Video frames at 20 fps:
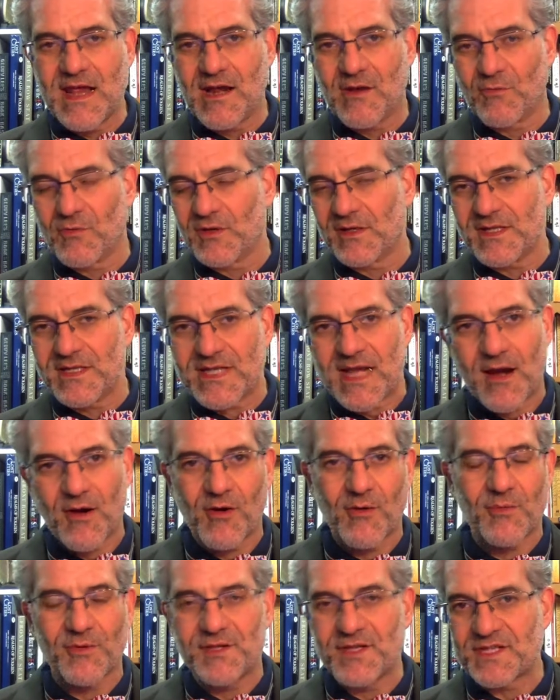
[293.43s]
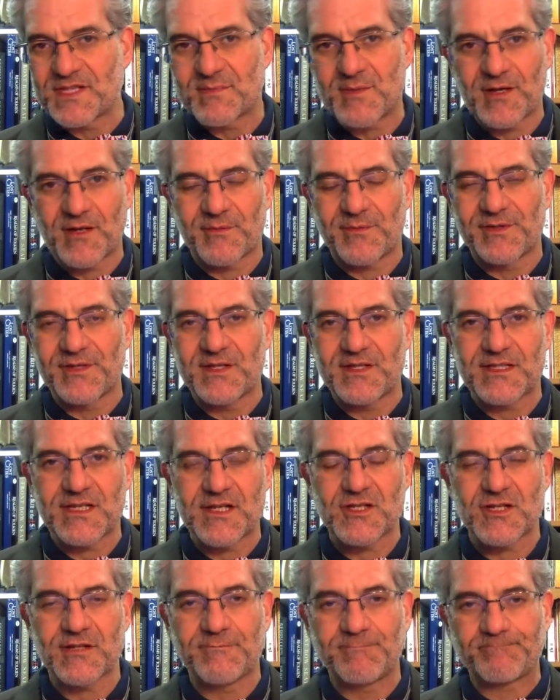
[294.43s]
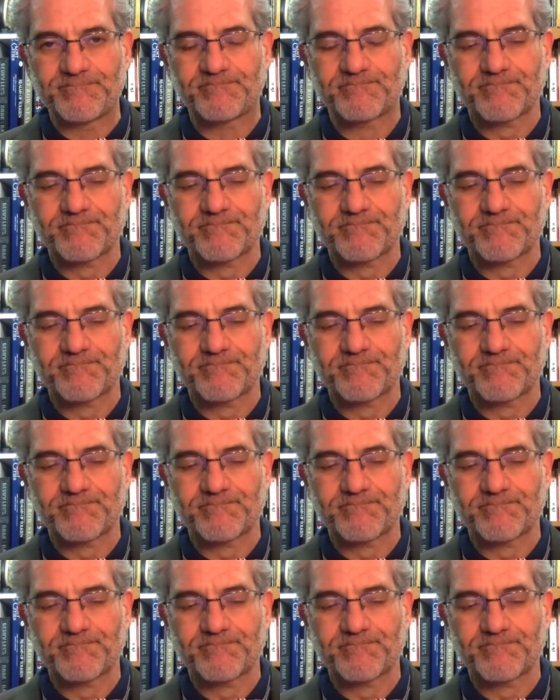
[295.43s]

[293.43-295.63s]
really terrible, despicable decision.